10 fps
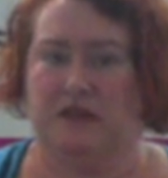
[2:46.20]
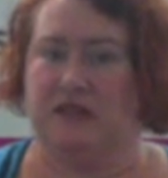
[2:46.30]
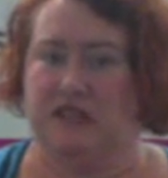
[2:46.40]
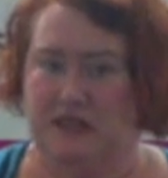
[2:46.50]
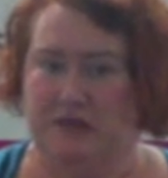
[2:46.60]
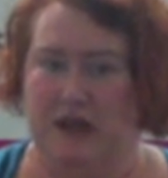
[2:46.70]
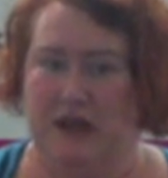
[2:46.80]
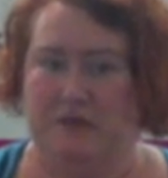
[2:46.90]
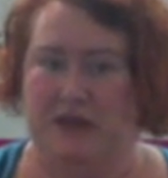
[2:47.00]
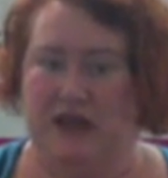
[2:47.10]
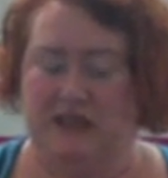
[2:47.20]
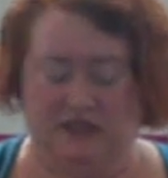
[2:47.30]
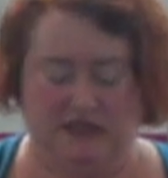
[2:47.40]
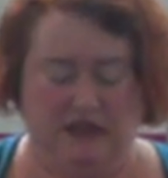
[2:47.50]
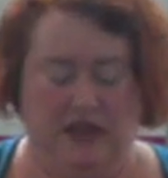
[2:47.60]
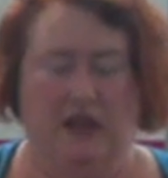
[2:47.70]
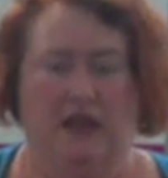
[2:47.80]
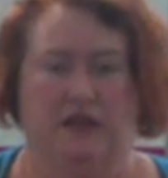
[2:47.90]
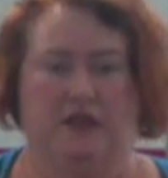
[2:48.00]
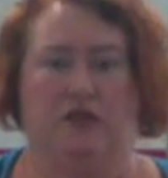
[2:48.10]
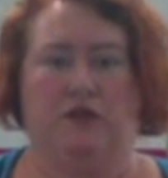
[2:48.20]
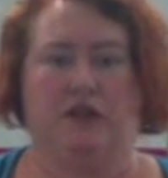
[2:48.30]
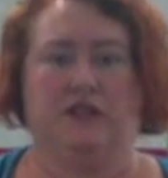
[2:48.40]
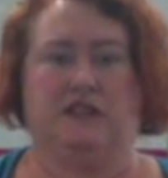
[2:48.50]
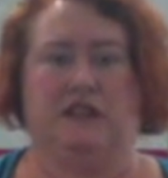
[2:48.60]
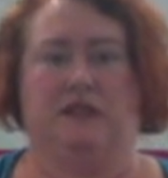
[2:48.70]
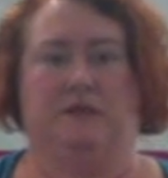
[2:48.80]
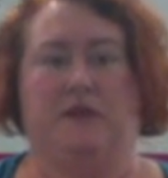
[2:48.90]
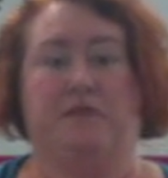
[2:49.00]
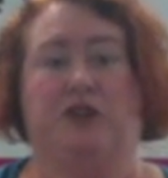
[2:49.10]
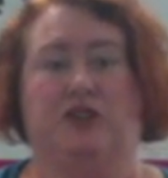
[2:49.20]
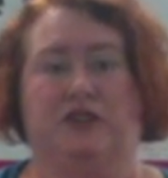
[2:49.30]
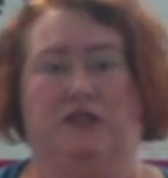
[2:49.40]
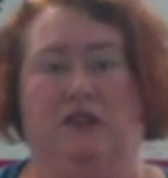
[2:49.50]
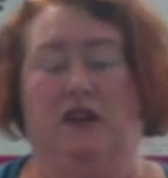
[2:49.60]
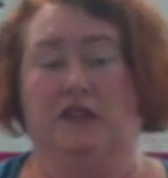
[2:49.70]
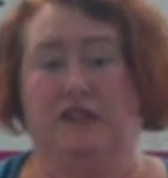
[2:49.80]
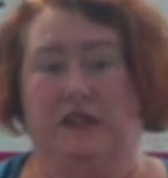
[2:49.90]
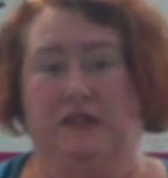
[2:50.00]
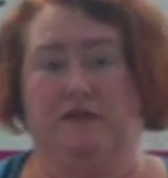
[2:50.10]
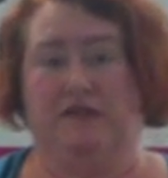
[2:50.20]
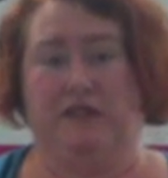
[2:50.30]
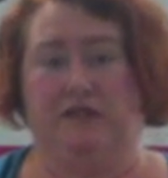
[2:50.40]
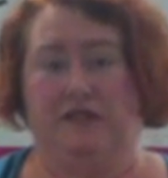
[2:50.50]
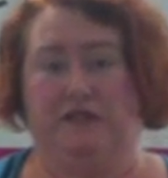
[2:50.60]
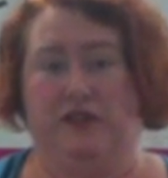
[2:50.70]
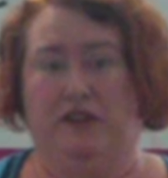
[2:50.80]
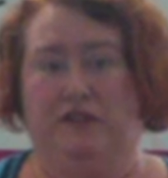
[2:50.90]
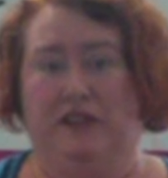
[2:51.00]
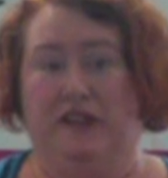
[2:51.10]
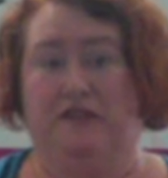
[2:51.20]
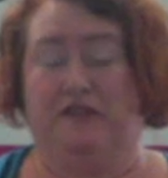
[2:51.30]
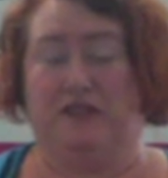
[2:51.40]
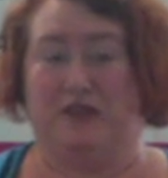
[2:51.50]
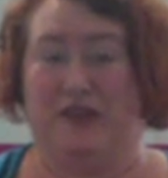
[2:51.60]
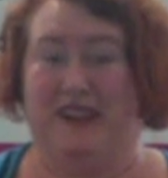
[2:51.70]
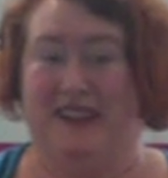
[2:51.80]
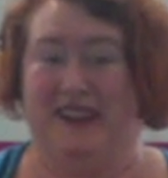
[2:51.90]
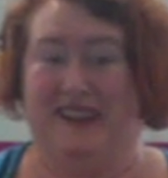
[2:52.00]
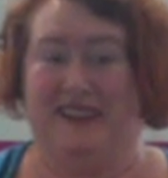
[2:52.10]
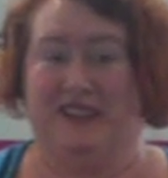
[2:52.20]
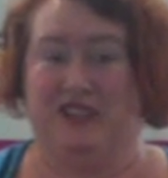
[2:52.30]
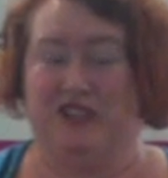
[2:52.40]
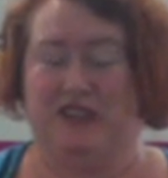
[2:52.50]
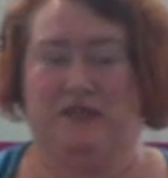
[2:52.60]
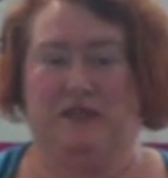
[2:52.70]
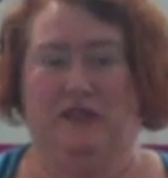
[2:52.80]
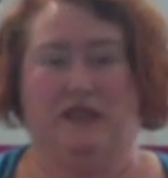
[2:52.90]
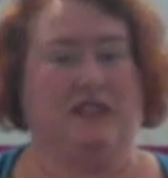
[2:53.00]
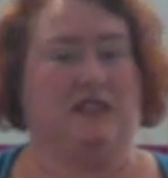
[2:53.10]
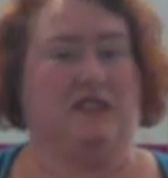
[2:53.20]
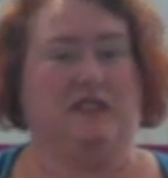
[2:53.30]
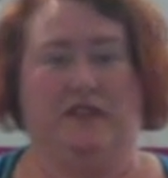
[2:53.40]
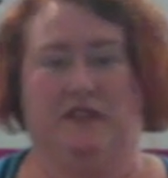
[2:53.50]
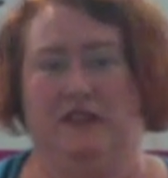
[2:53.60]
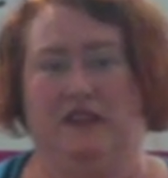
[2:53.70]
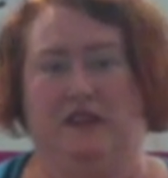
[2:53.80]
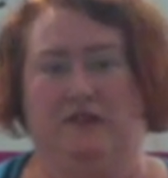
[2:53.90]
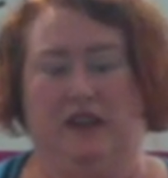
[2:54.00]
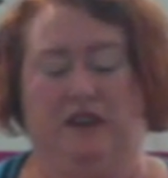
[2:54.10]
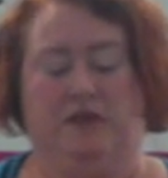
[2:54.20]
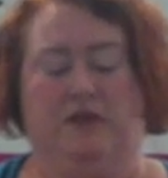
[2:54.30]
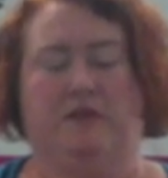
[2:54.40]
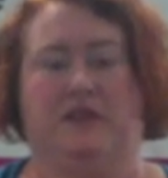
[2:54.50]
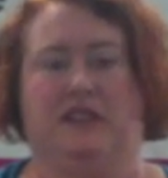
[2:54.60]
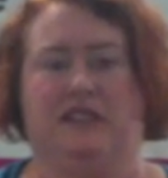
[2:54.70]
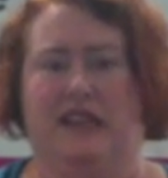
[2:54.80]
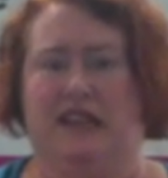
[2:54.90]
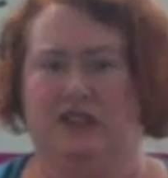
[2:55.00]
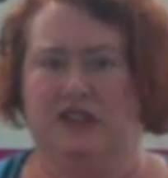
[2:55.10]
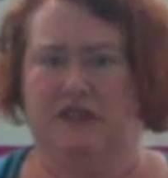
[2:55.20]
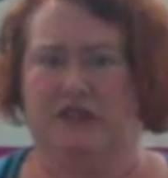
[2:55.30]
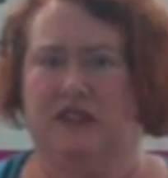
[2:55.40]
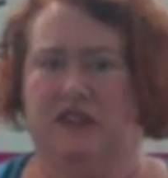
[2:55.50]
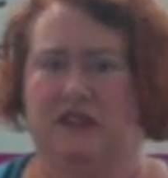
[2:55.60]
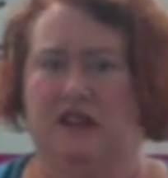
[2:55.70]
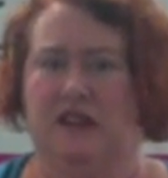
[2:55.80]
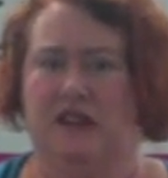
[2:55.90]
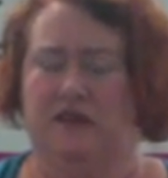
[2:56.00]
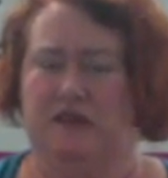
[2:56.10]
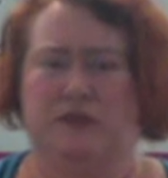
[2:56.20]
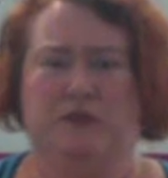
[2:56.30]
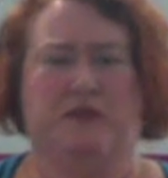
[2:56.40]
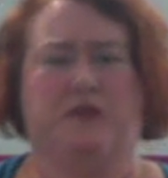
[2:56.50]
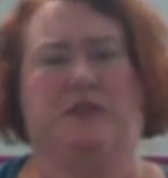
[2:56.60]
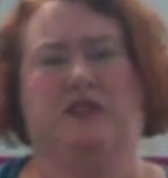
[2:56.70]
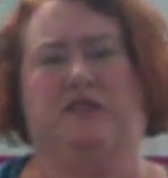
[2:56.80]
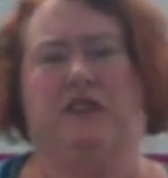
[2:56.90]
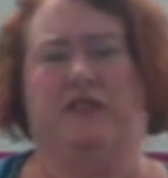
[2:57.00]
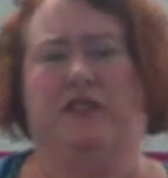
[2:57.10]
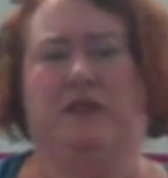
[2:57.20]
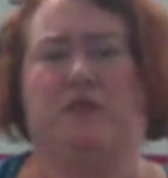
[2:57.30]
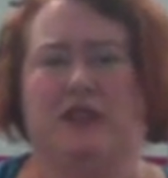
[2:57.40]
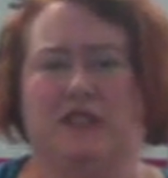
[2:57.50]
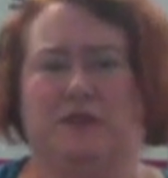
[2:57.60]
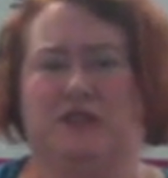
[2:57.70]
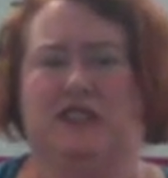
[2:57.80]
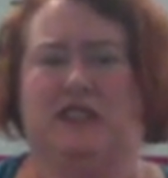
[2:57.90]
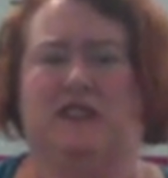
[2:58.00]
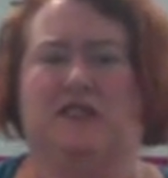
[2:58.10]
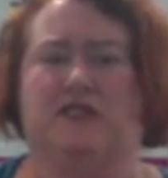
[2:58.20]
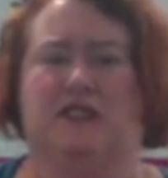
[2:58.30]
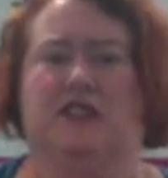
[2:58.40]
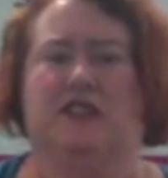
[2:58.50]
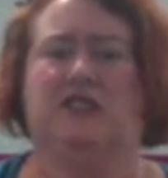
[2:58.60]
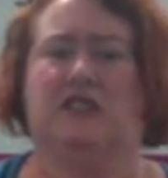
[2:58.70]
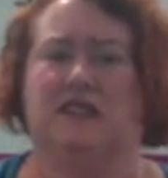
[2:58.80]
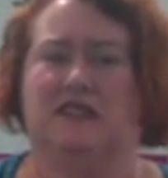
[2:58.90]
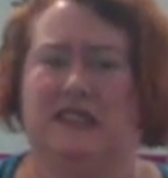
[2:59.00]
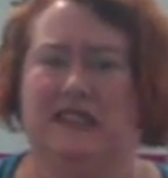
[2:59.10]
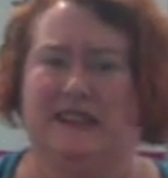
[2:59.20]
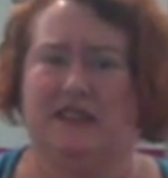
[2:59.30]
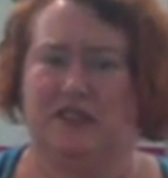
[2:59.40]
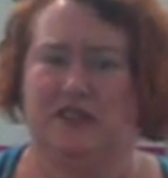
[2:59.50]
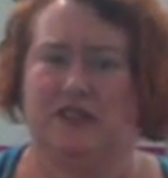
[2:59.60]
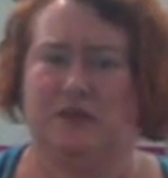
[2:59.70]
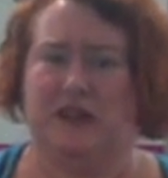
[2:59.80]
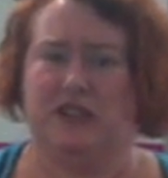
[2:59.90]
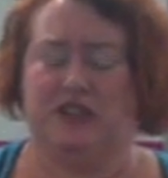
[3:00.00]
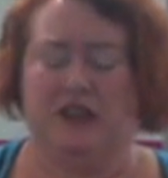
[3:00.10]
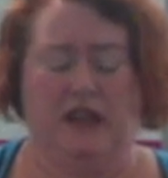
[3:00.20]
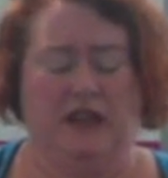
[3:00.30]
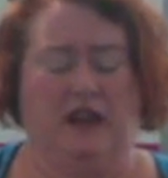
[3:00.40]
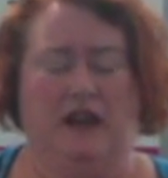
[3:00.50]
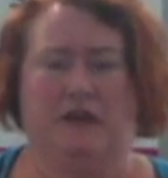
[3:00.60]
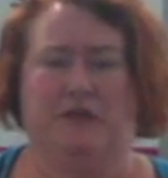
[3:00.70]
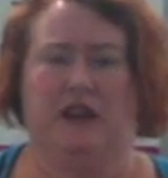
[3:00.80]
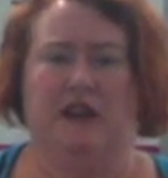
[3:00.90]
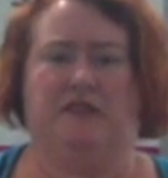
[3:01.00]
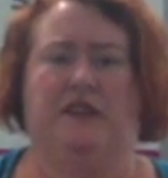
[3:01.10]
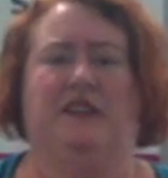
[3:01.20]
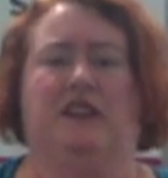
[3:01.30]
with CPAP masks. The quartz is my personal all-time favorite for overnight for dry eye in general. It's definitely not for everyone because the edges of it can, for some people, especially if you've got very impressible skin, those edges can dig in a little too much. But I find it